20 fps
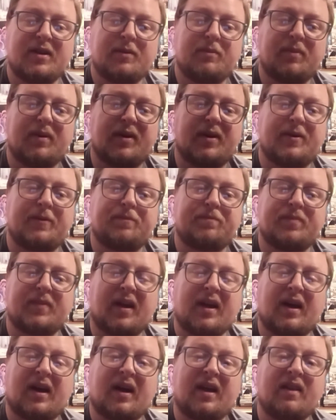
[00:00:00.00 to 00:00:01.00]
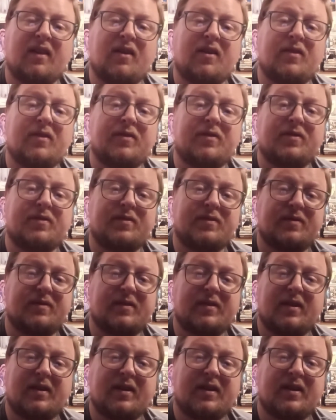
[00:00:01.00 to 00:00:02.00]
But I love
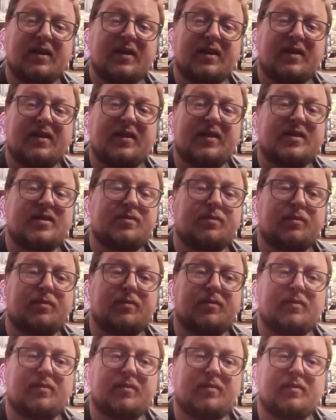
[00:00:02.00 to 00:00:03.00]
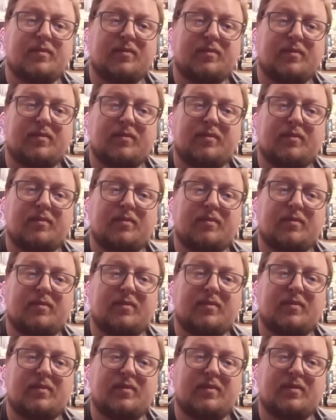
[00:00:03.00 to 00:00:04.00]
this
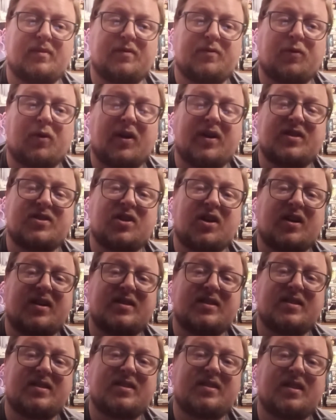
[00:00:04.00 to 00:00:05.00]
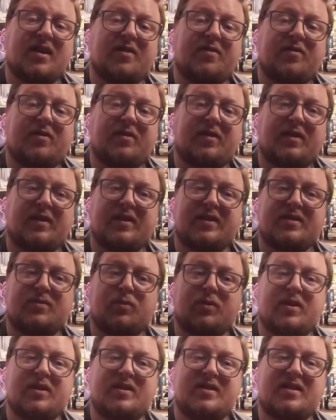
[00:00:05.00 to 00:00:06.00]
franchise and stuff, and this
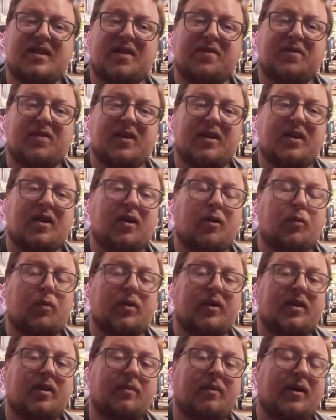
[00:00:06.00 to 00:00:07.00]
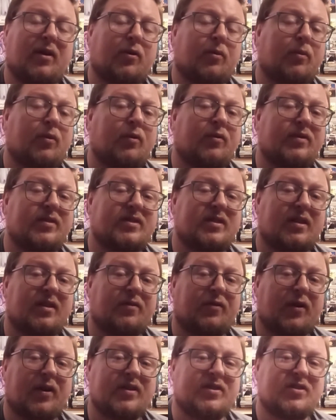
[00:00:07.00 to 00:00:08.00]
one is definitely not one of the better movies in the
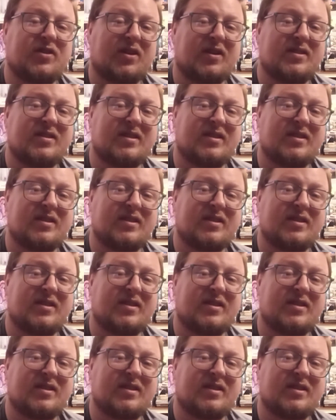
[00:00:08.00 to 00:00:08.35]
franchise.